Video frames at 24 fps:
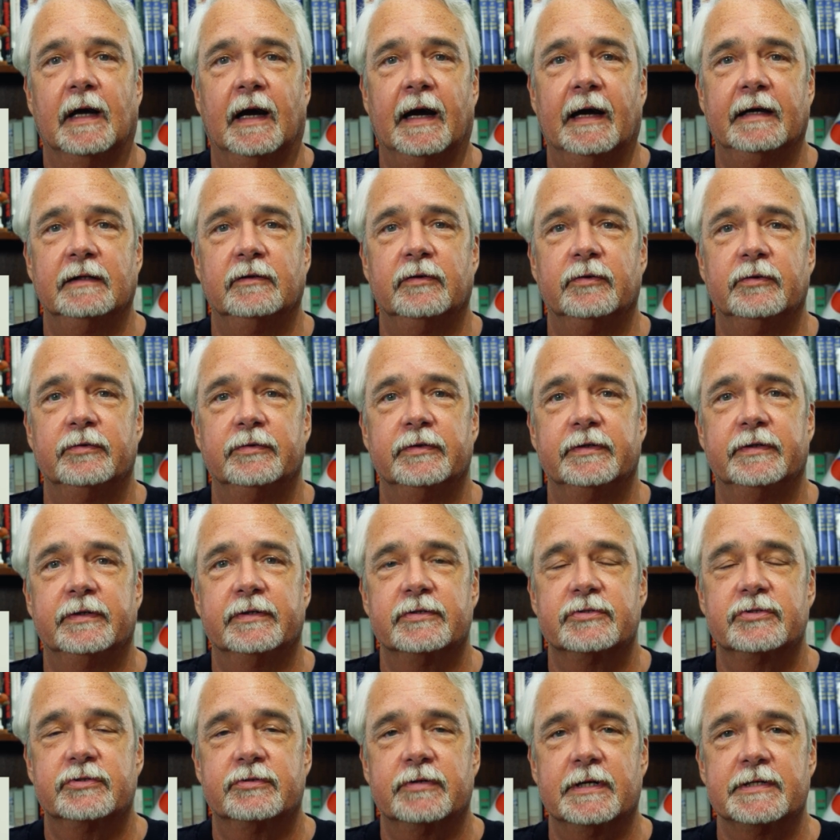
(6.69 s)
I learned to
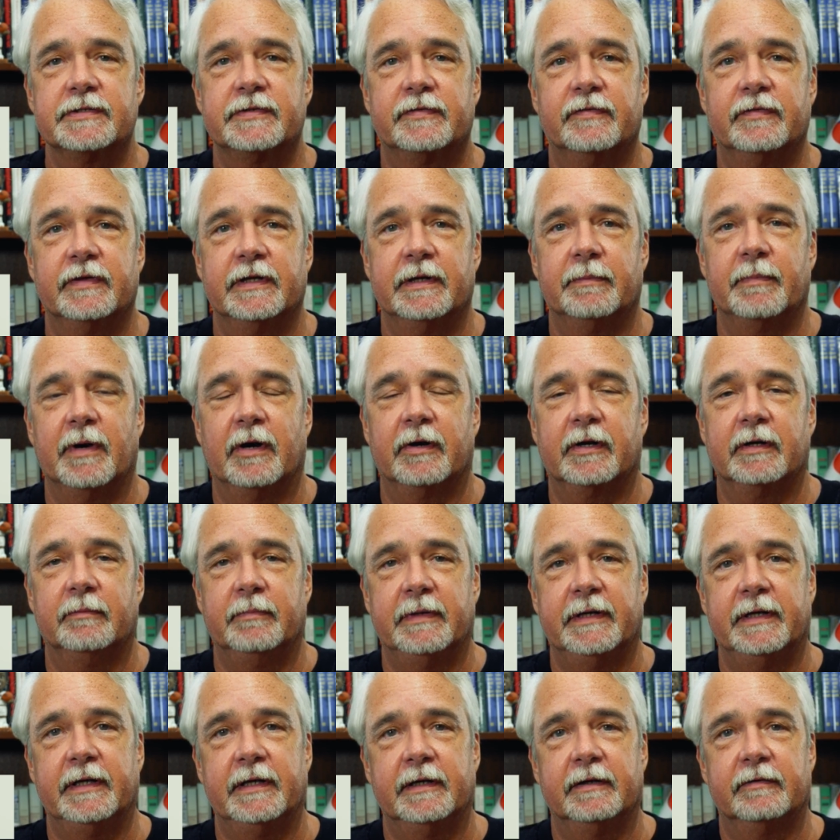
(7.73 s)
distrust the American
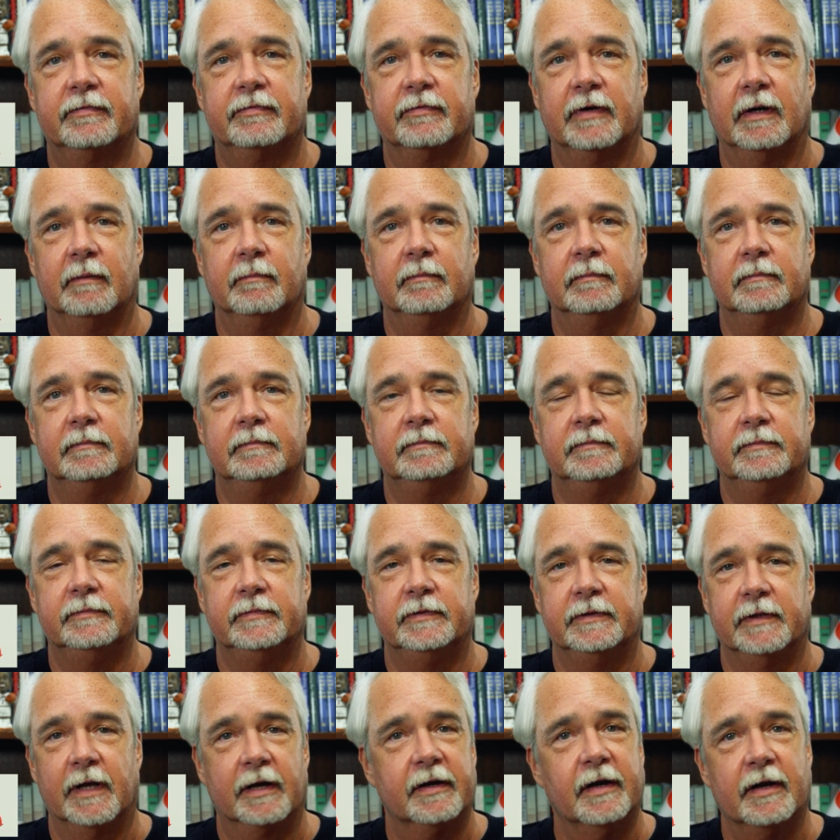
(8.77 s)
media from
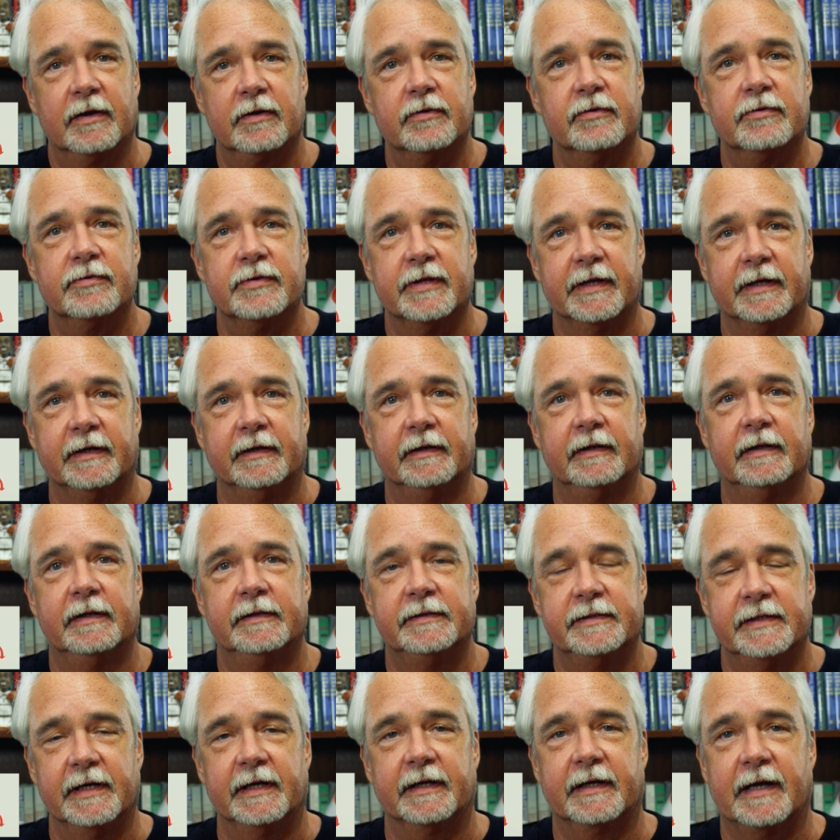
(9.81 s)
none other than
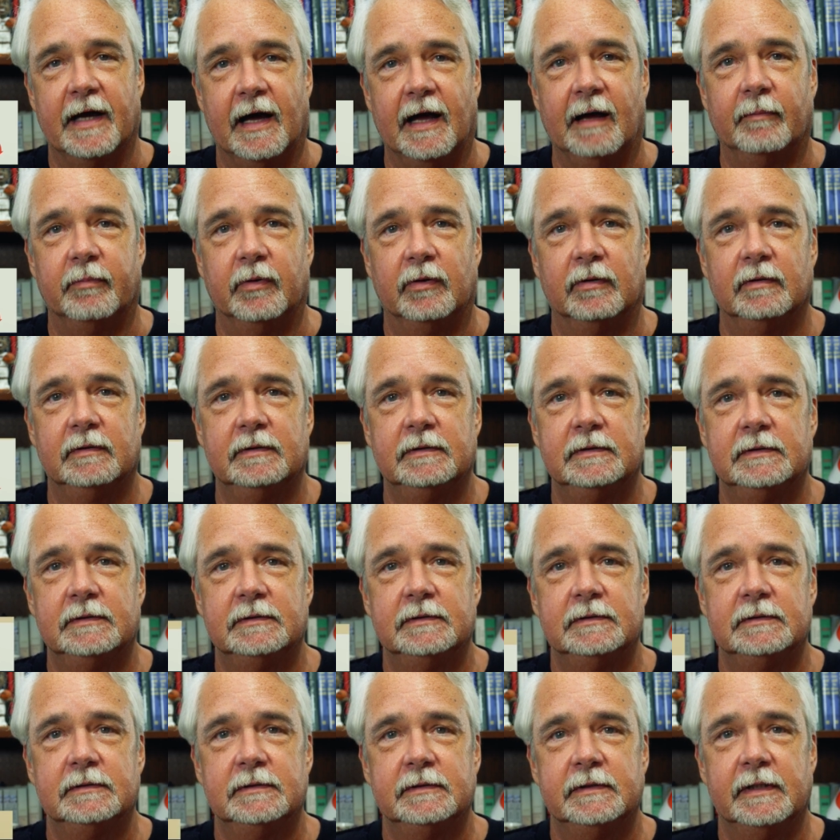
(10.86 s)
Ted Koppel.
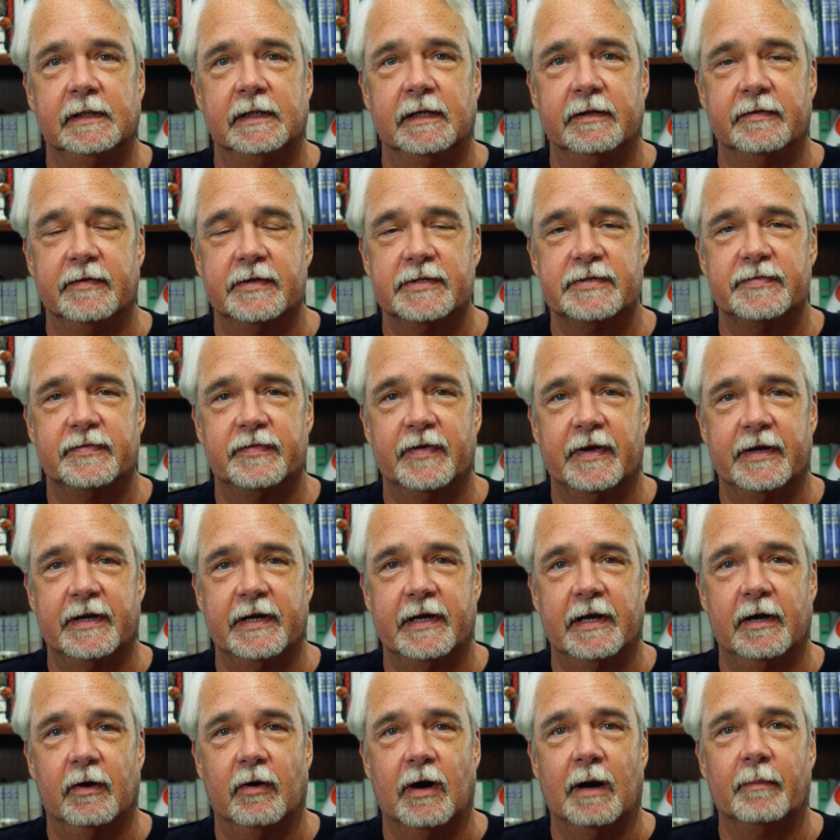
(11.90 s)
And in this
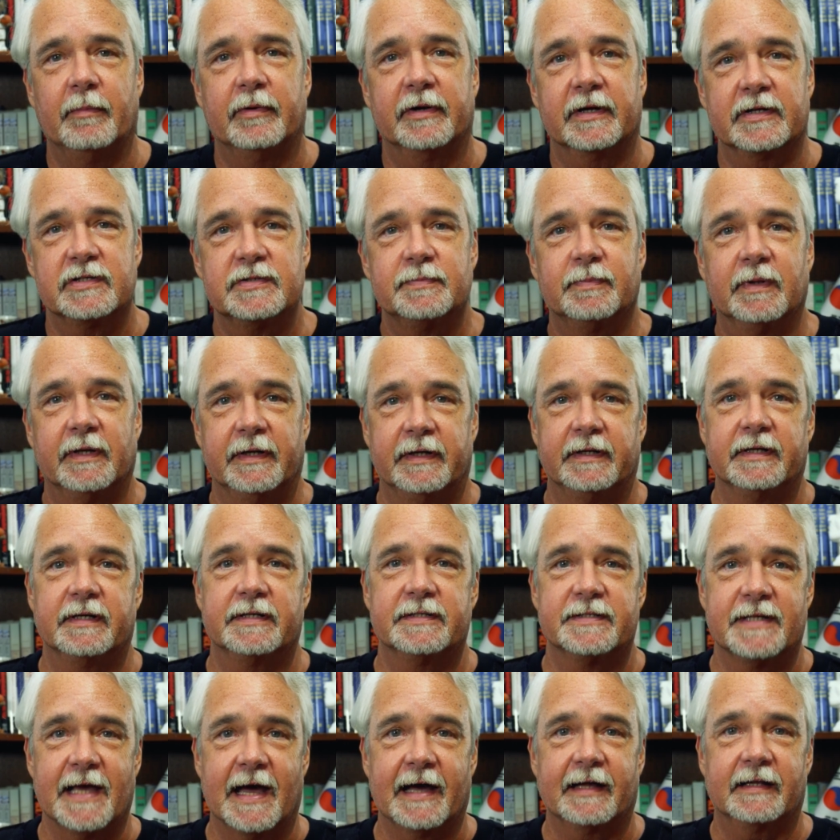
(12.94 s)
video, I'm going to explain
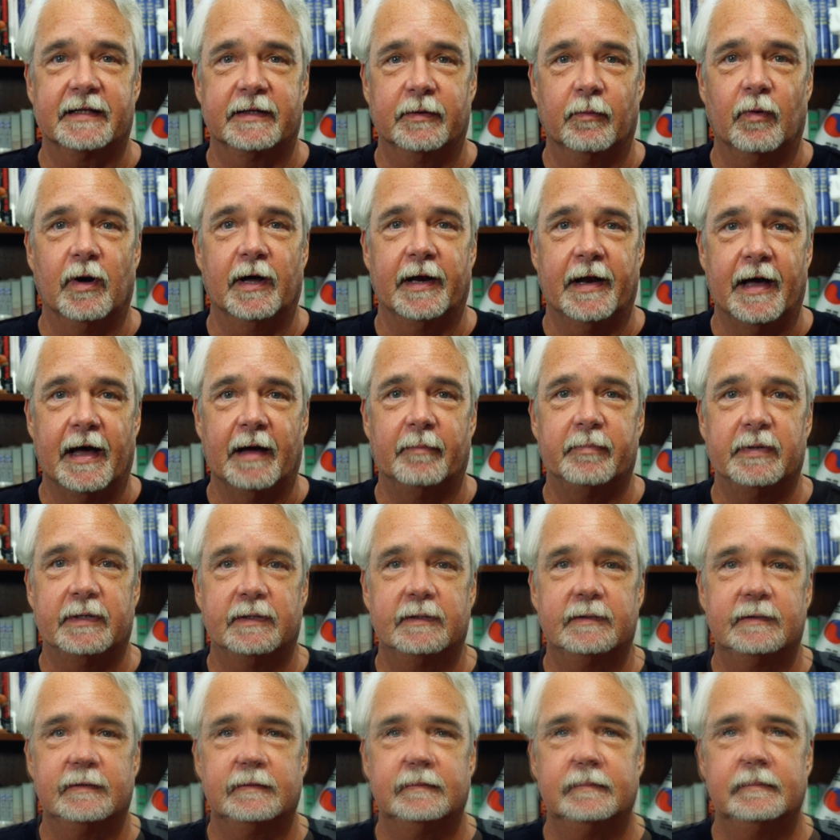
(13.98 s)
exactly what
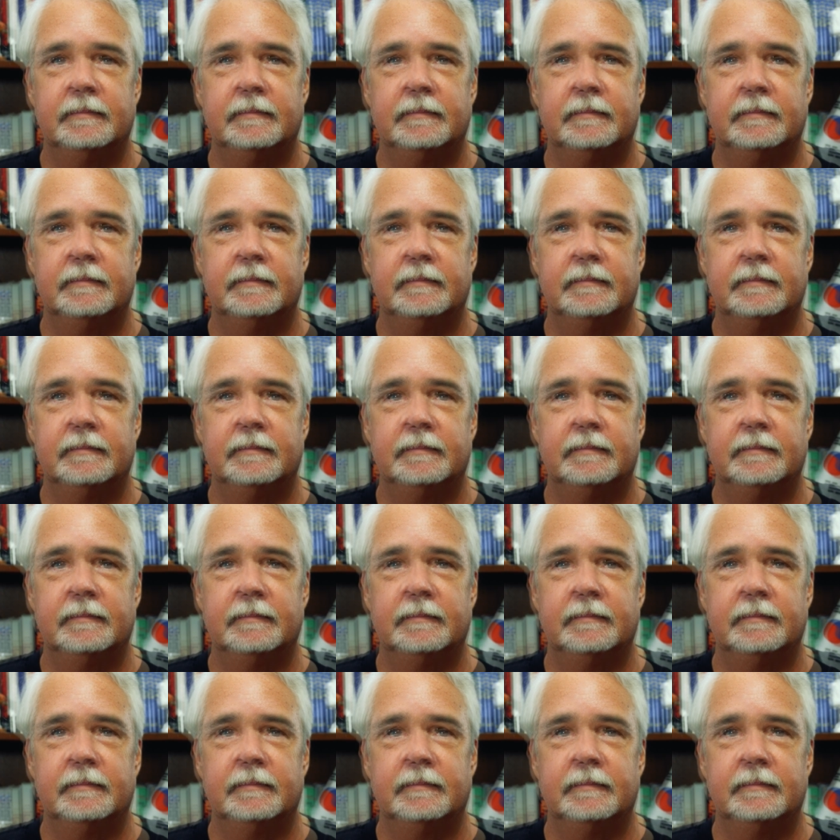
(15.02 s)
happened.